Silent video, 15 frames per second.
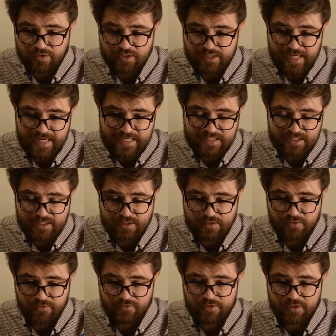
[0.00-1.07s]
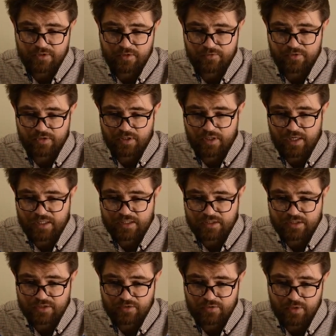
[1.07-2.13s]
test of the line.
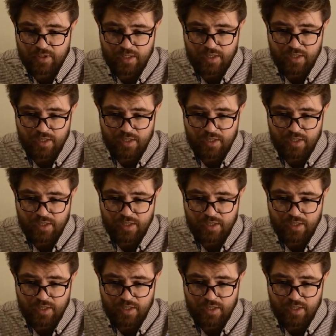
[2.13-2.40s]
So